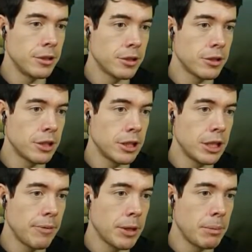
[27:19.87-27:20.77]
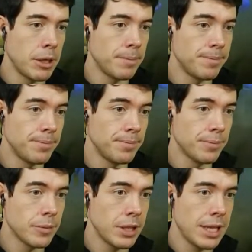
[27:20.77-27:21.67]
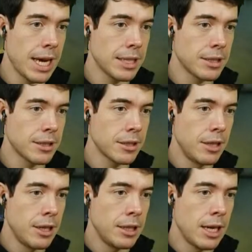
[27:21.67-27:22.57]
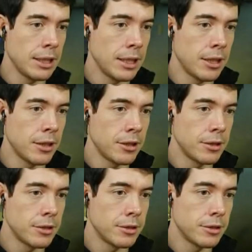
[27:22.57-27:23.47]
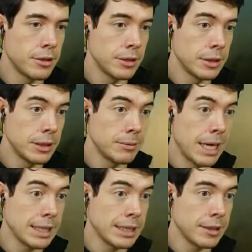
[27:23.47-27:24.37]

just give them a yes, and then a what?